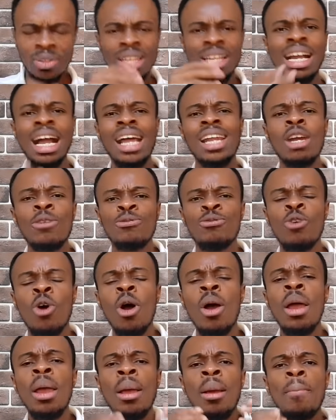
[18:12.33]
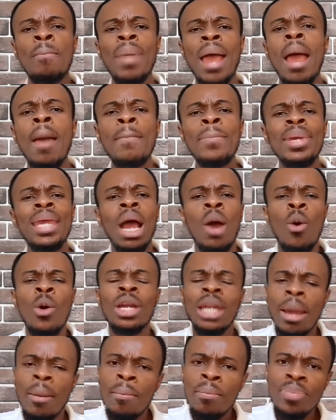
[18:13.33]
Ghana for baby, I
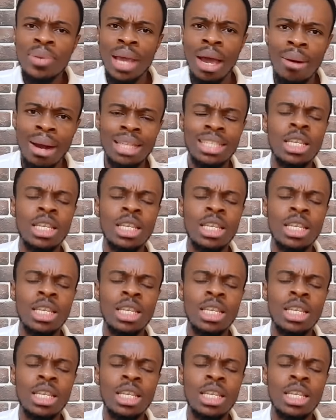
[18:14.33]
won't name Biara